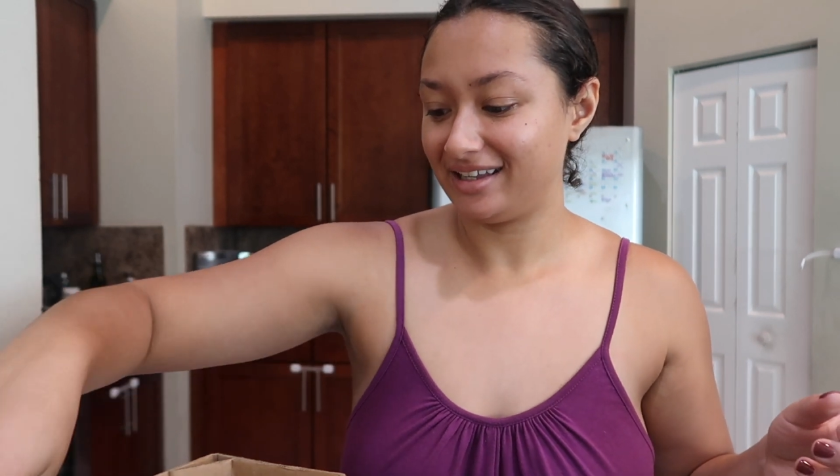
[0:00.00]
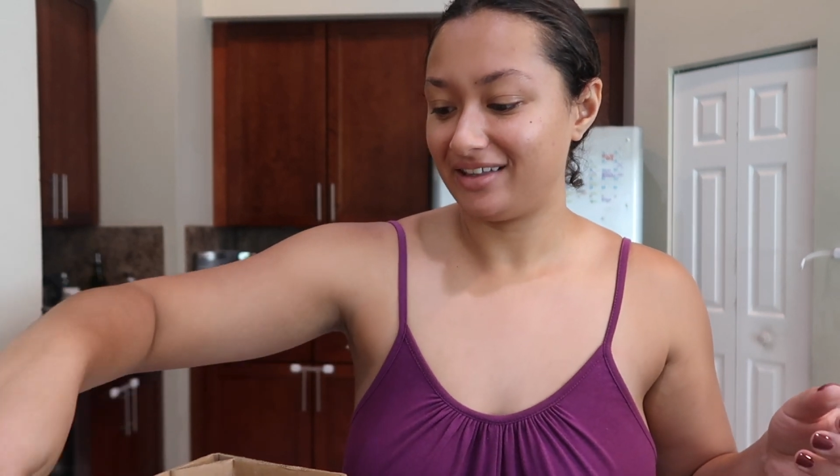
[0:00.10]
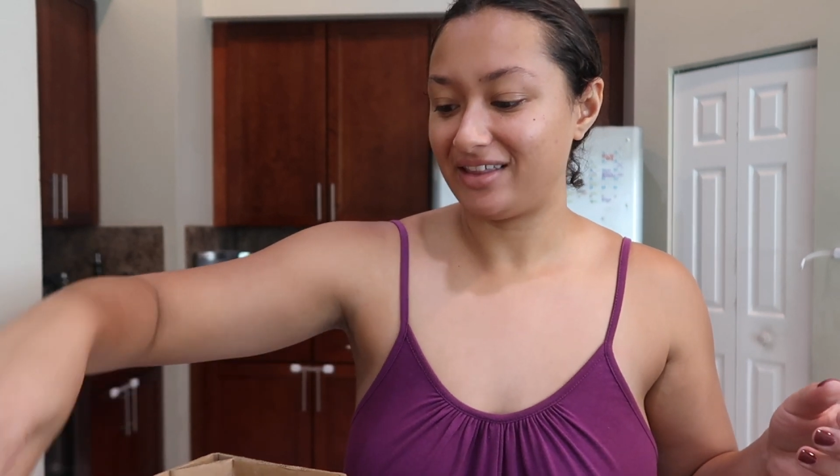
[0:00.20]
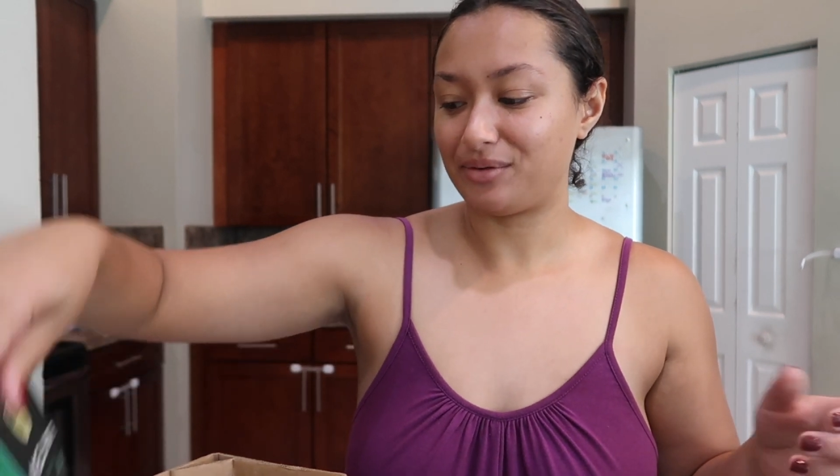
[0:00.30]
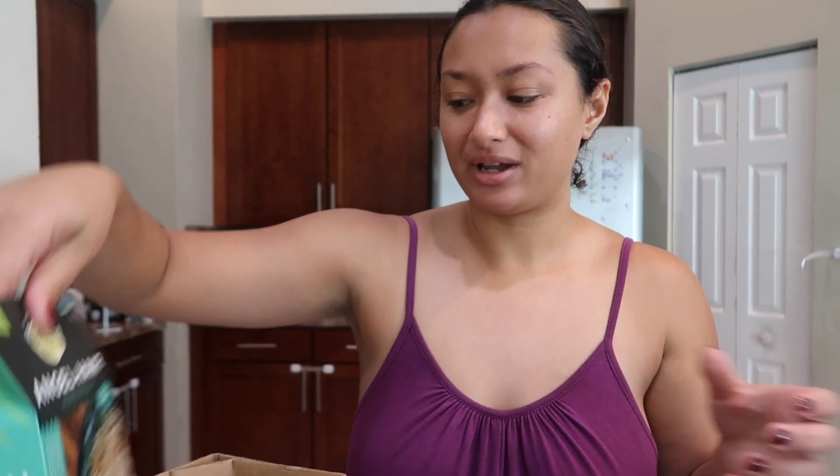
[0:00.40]

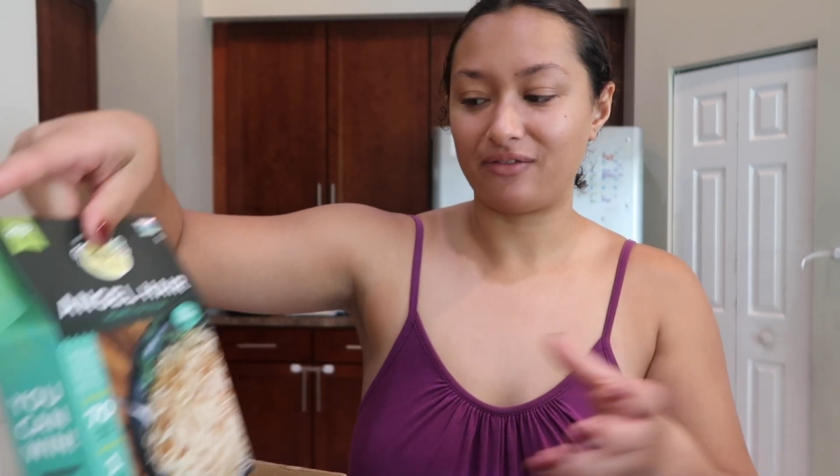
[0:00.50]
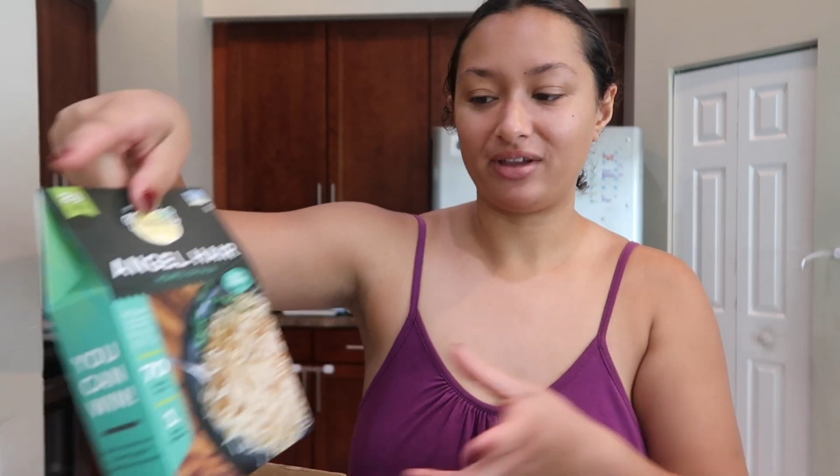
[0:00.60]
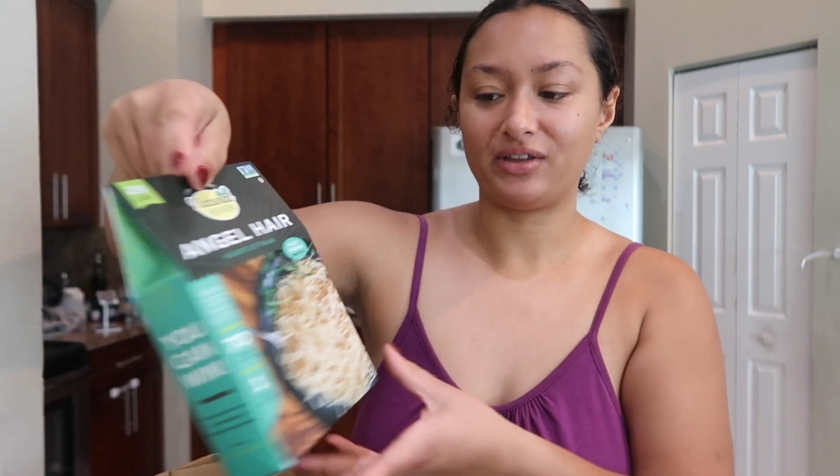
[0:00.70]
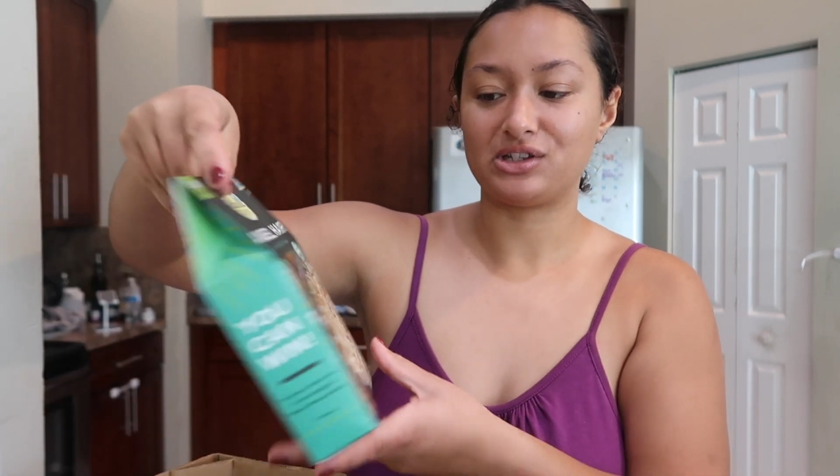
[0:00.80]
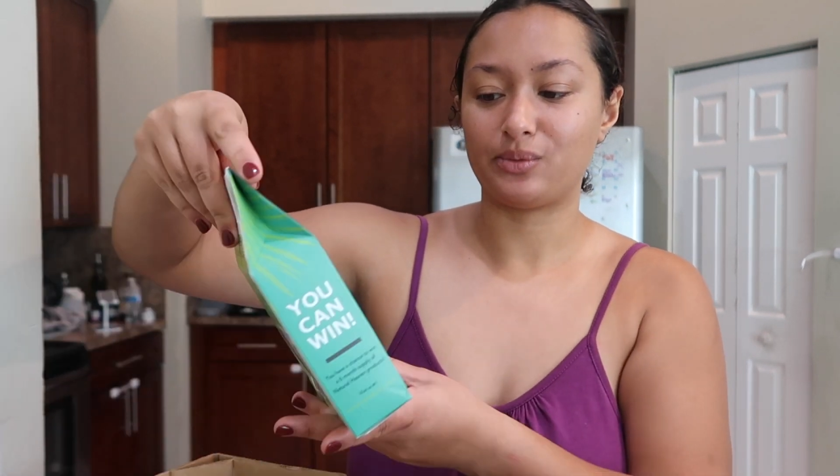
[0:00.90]
They were
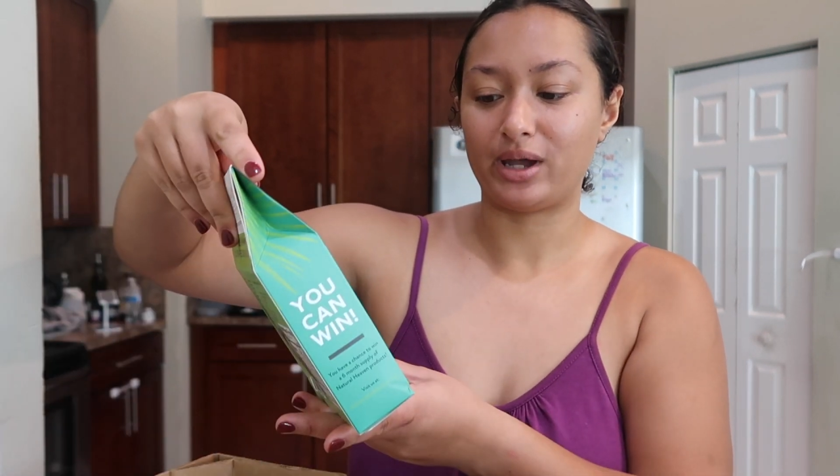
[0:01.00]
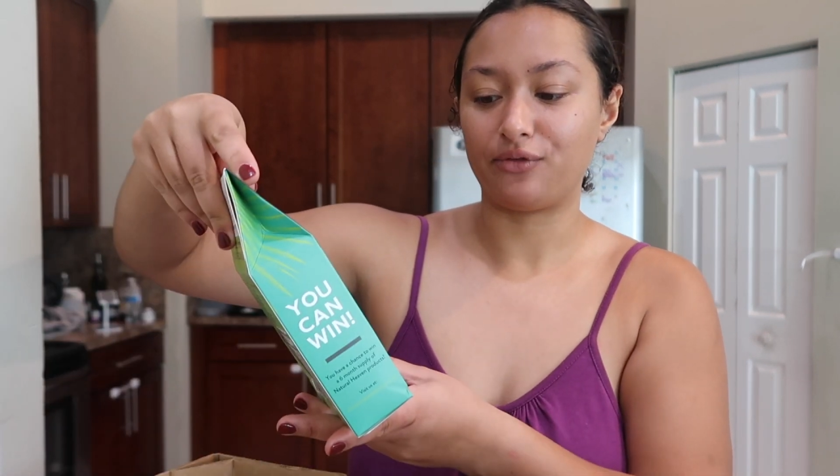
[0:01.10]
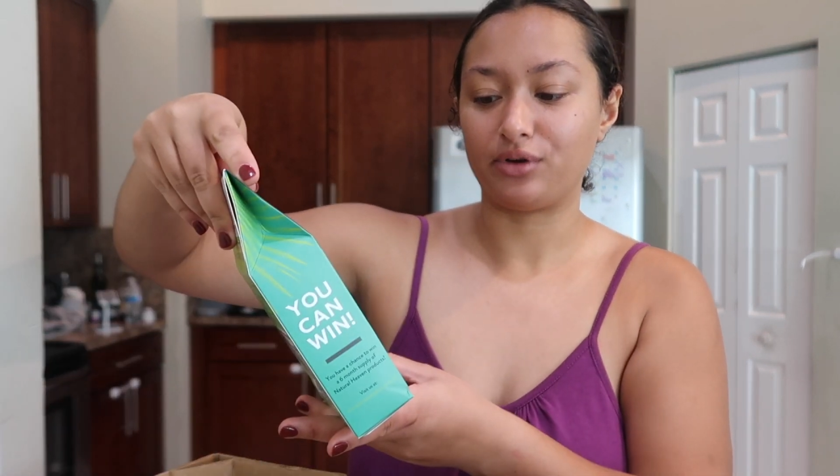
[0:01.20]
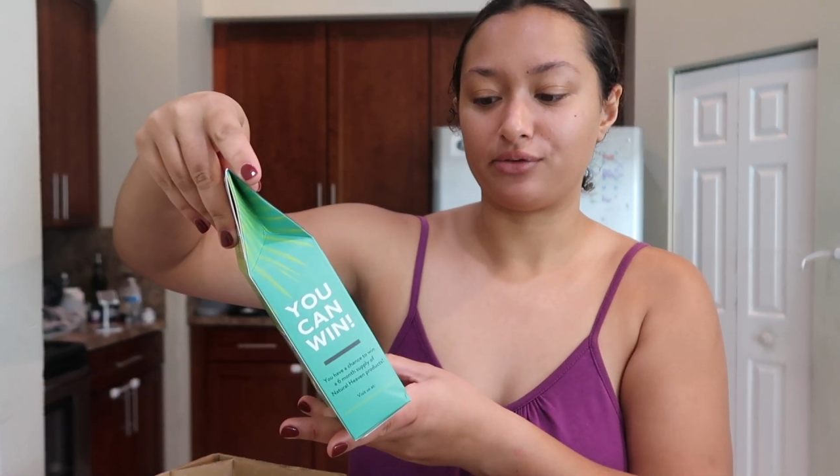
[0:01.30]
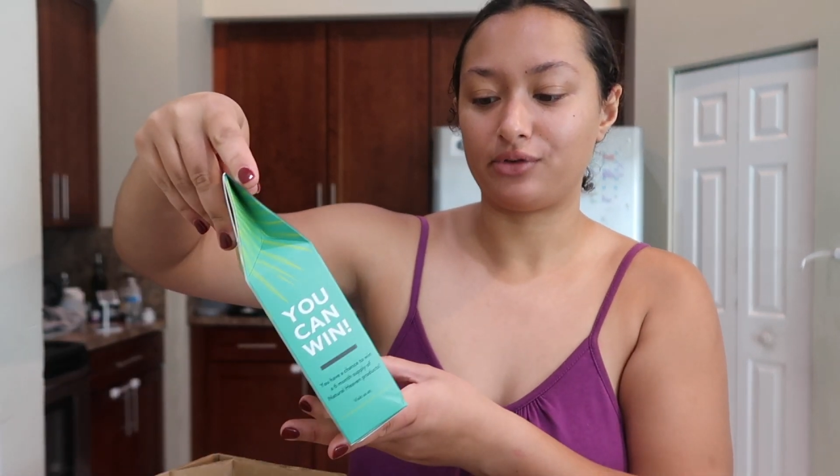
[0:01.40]
giving this away
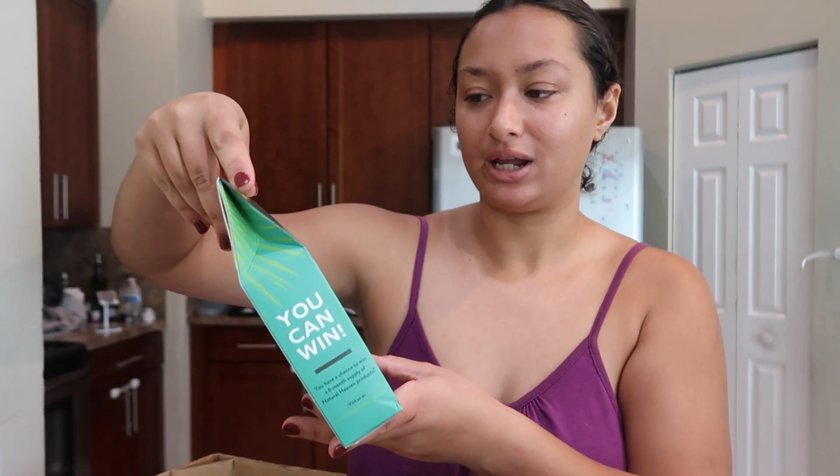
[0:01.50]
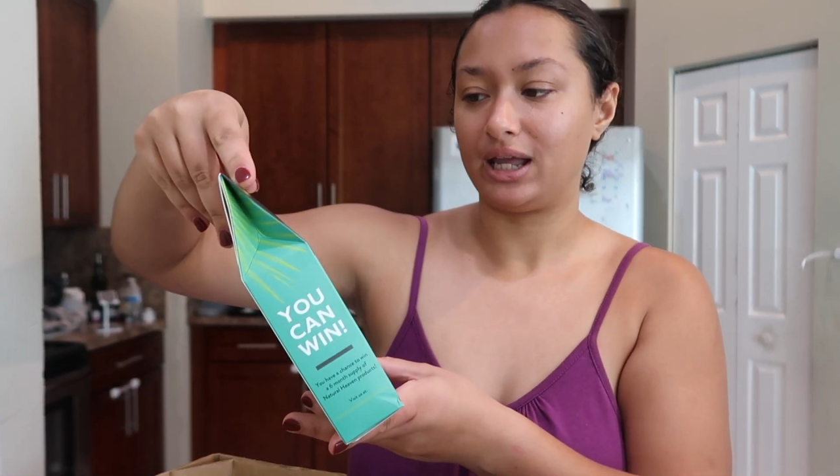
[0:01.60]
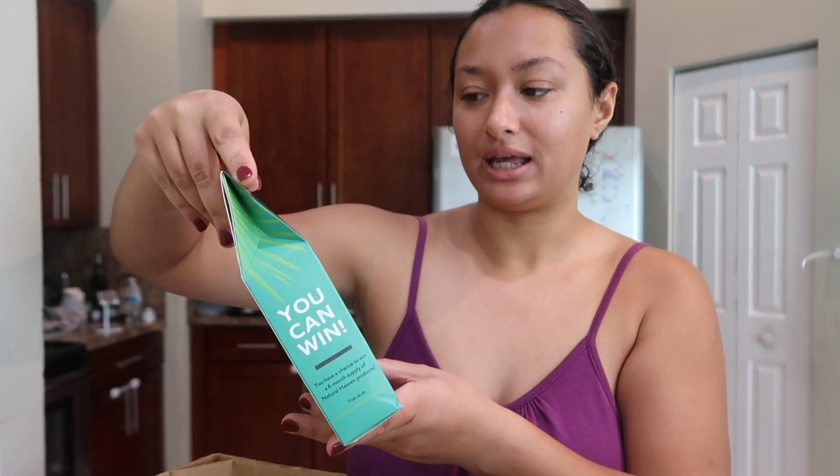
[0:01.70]
for free.